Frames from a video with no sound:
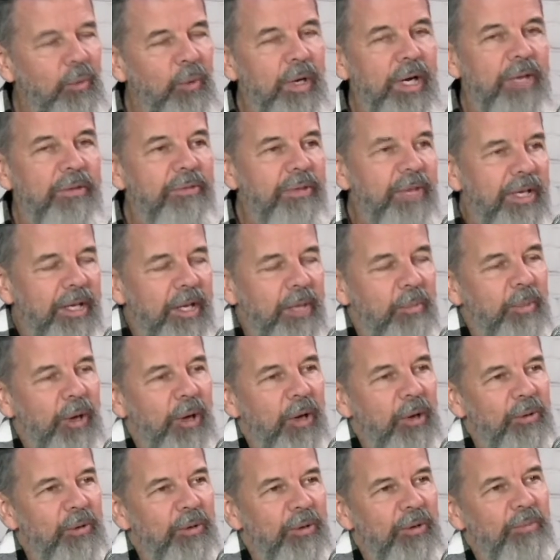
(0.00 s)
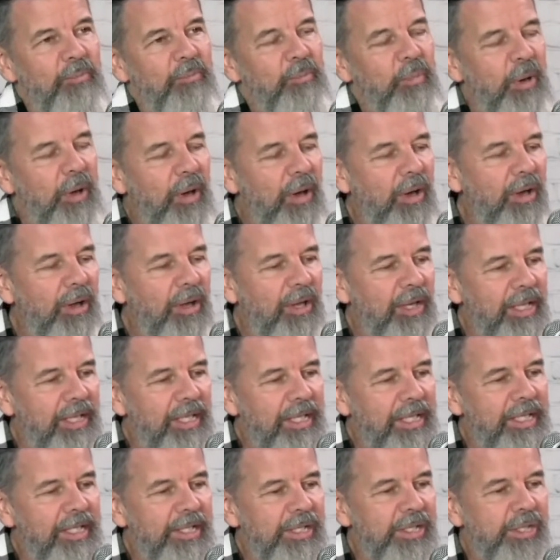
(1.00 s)
I think about Paul and
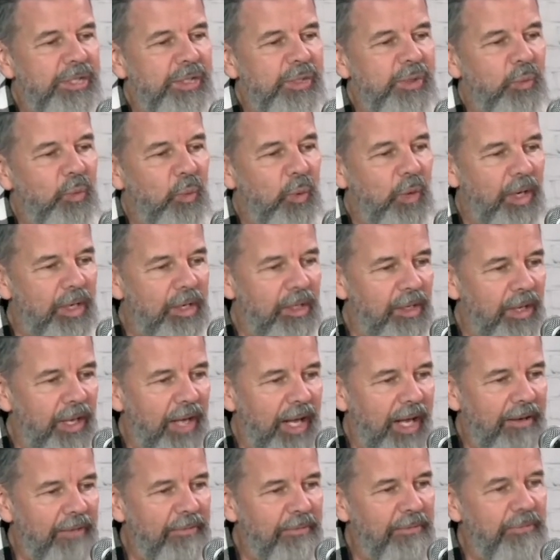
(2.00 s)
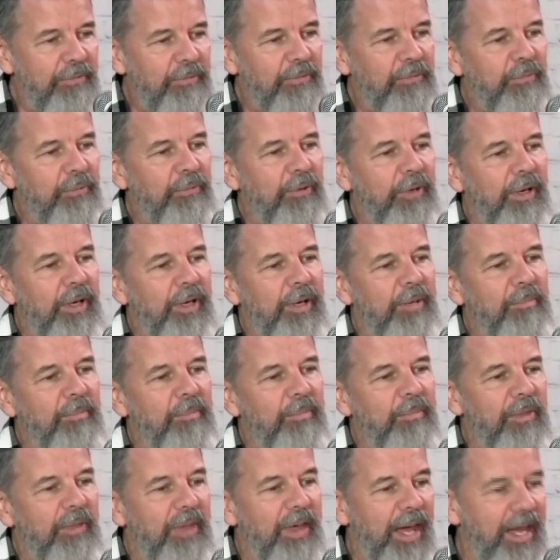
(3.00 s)
his work life from
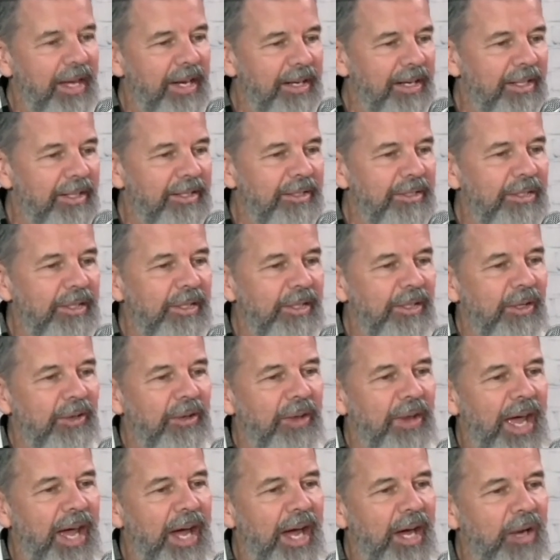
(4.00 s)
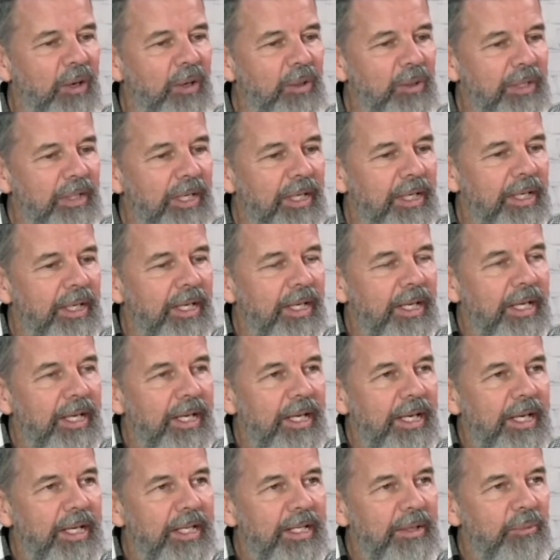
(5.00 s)
then until now,
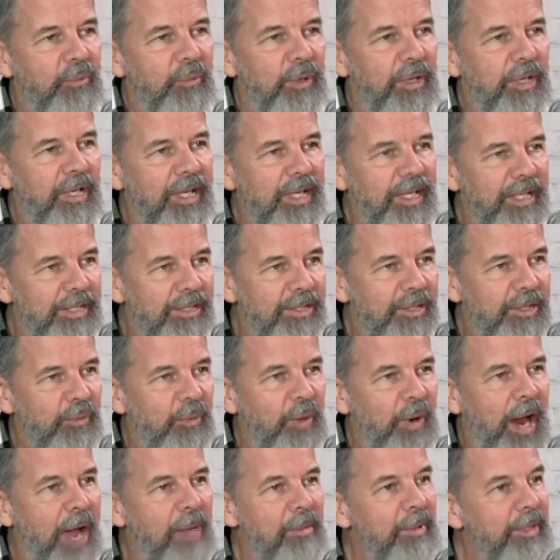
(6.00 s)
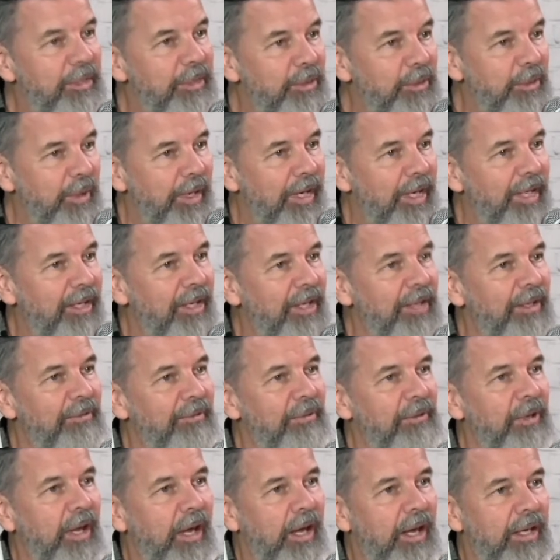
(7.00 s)
it really is a rabbit trail of
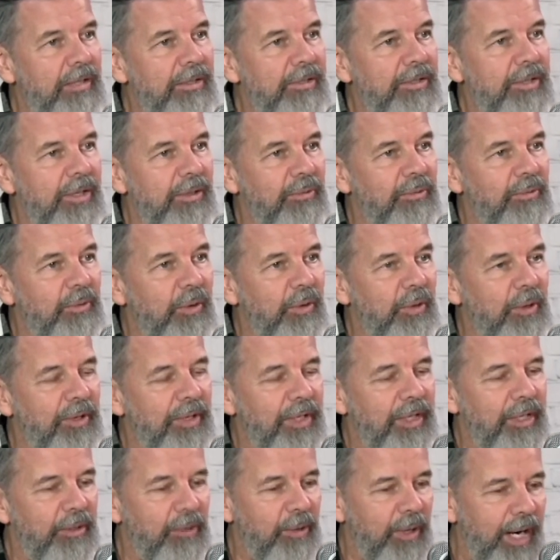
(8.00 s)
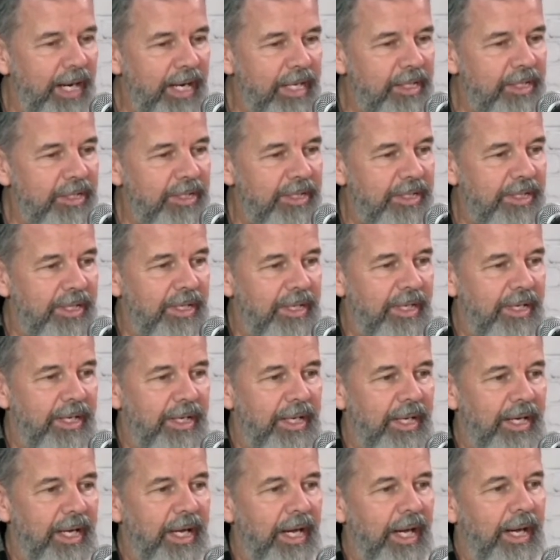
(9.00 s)
God's unfolding grace.
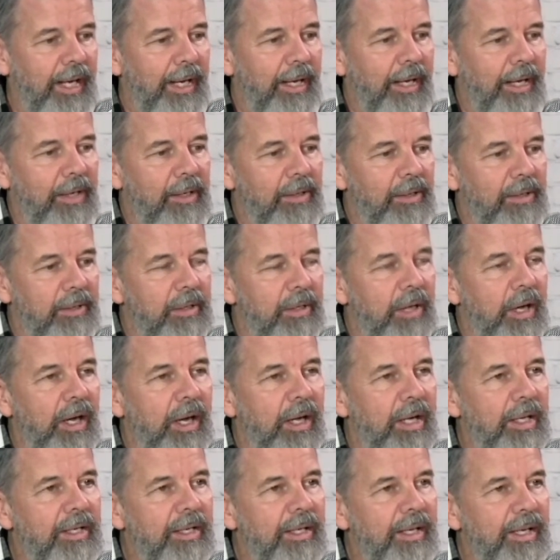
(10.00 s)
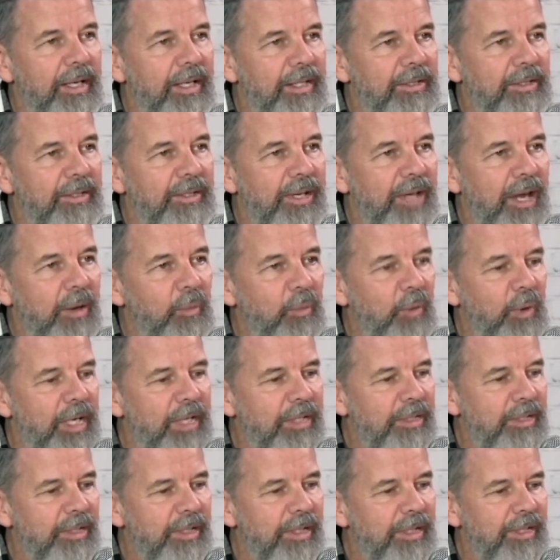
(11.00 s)
God has not
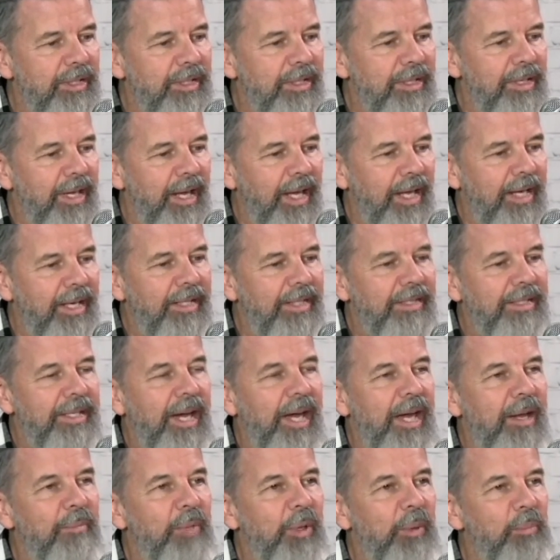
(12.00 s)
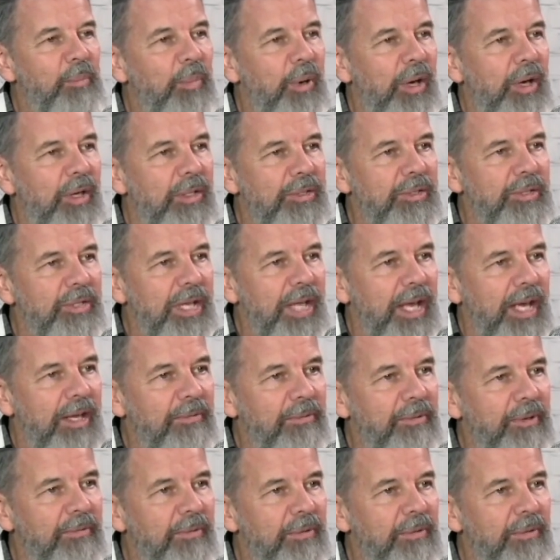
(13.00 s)
wasted any time in Paul's life, even